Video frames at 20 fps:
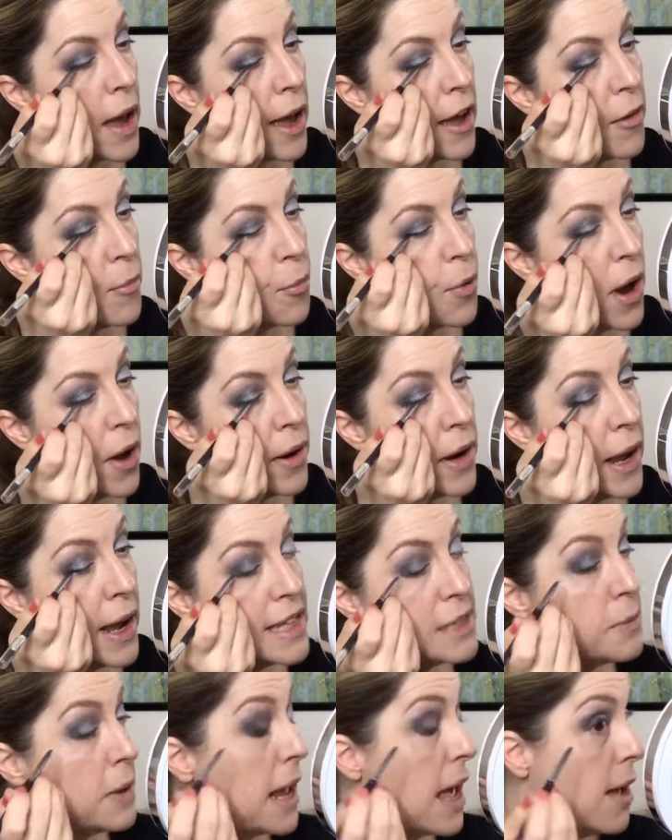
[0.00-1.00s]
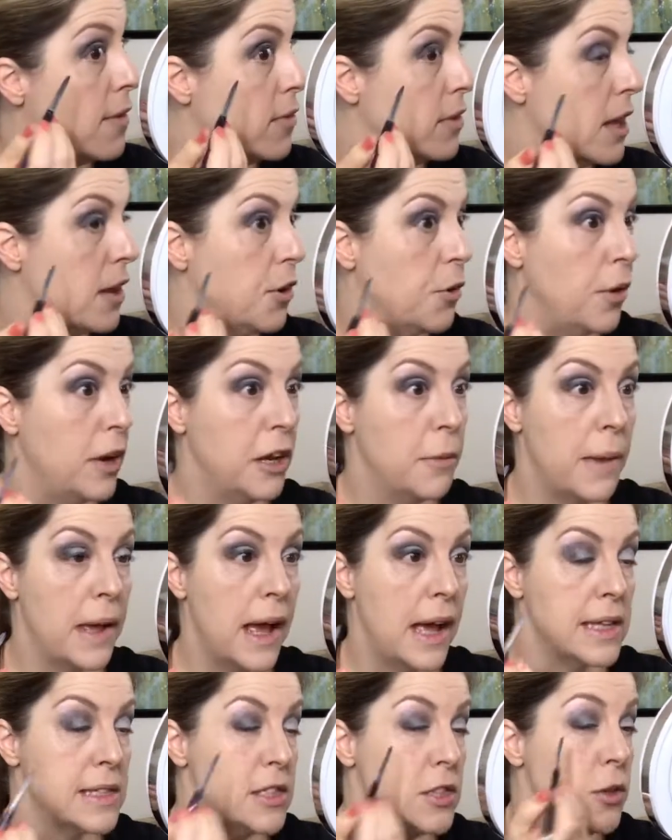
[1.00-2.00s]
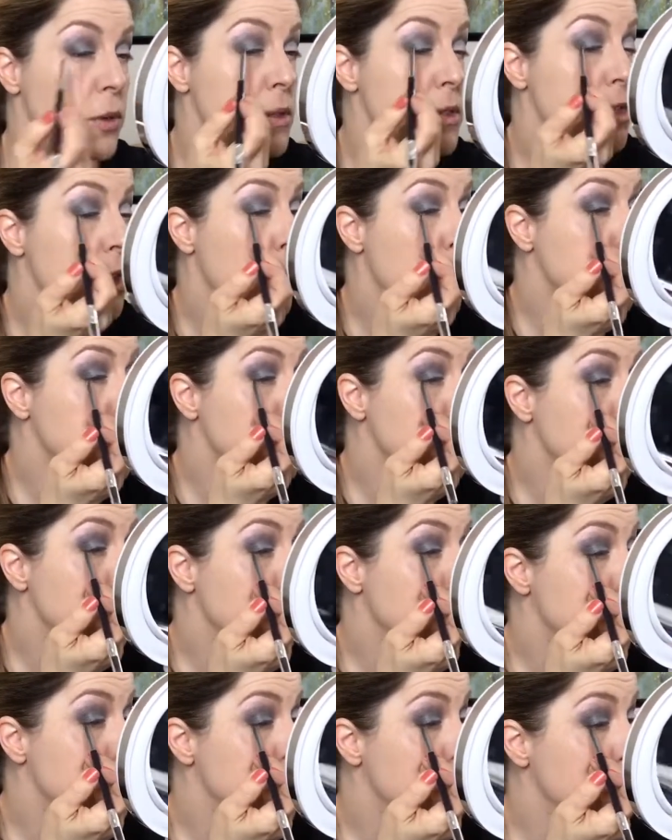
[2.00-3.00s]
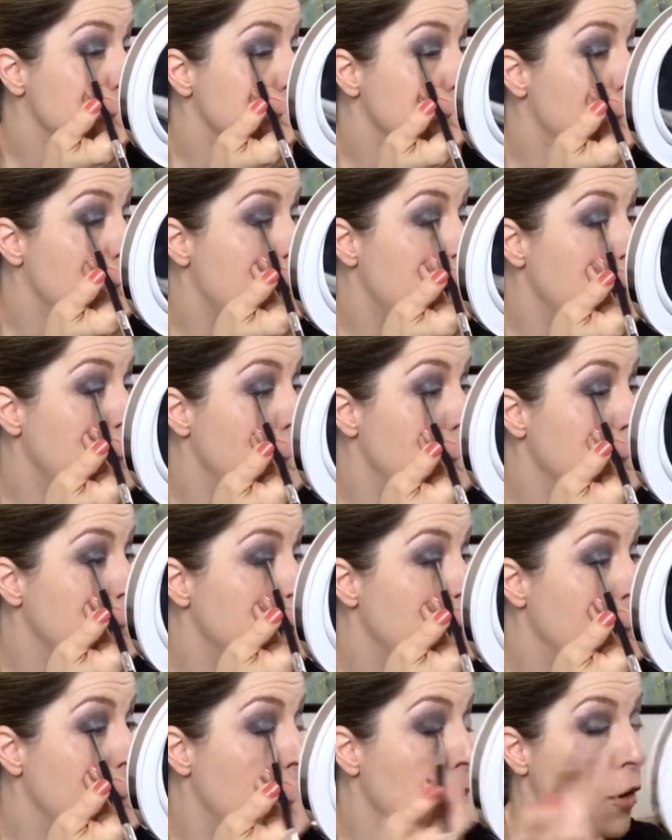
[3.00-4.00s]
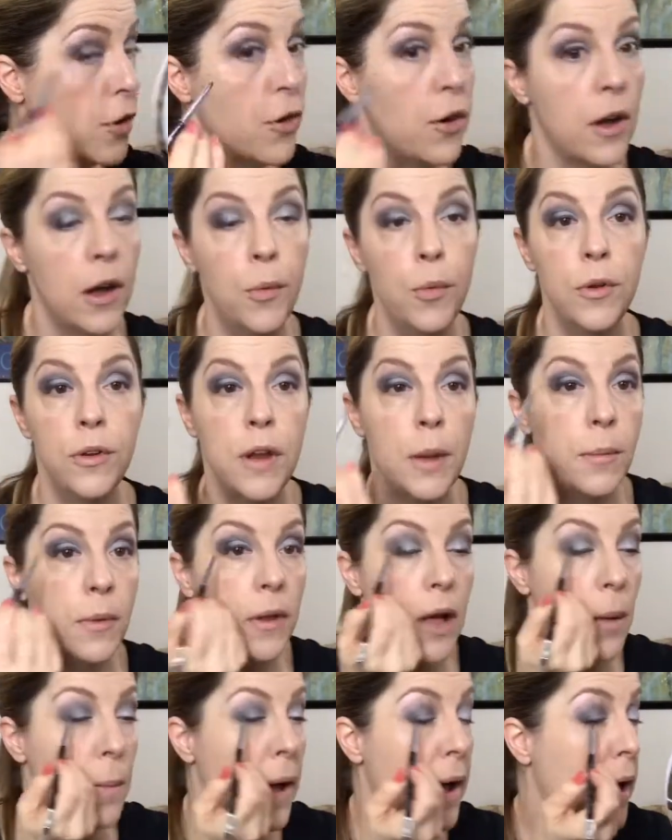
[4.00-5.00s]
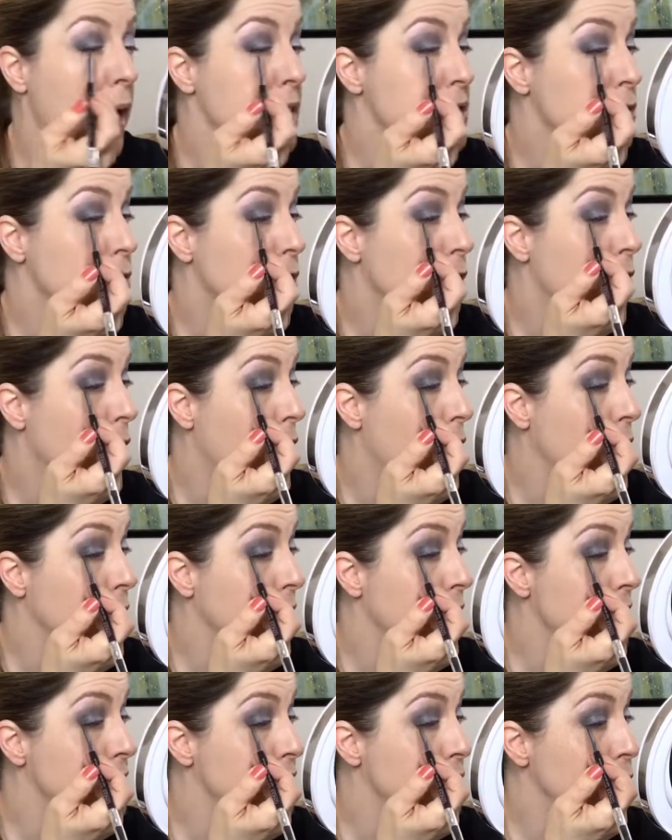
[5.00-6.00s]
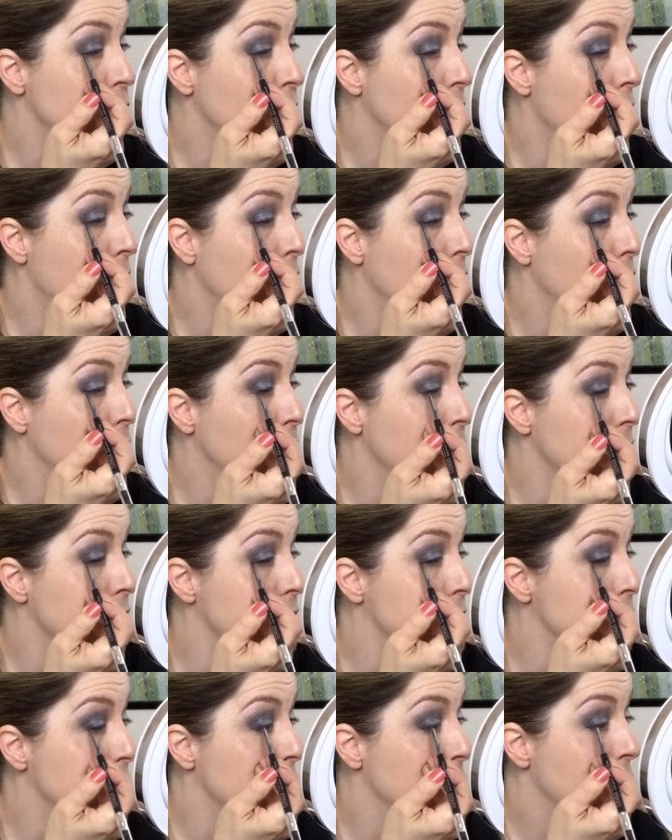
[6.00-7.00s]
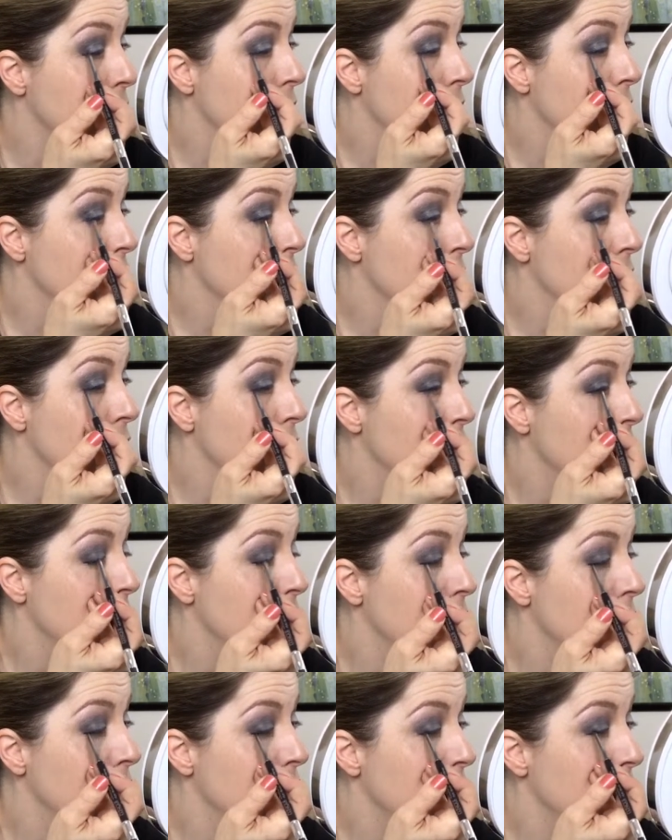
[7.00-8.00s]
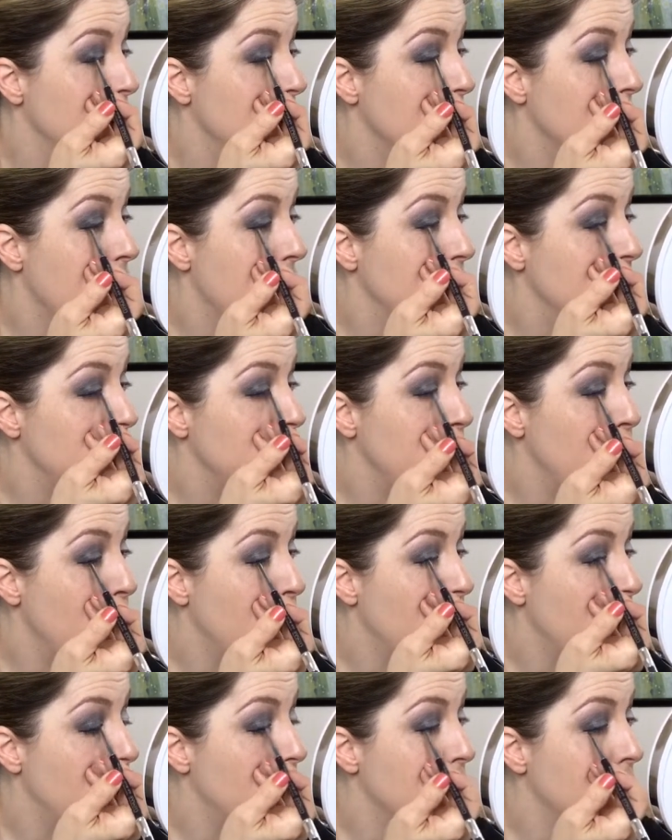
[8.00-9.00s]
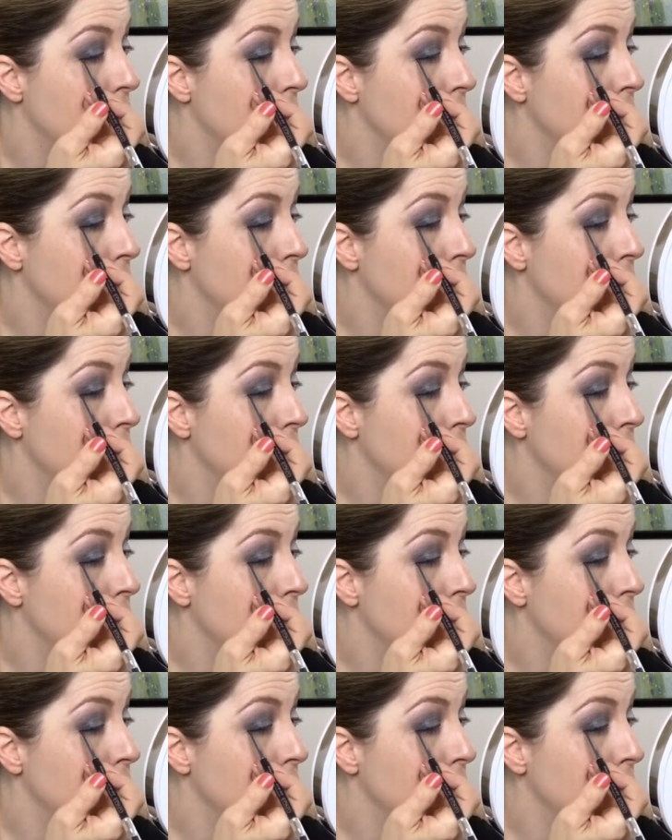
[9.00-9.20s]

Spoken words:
I have brown eyes, but I have a lot of green in my eyes too. So in certain color, or when my eyes are next to a color that's kind of more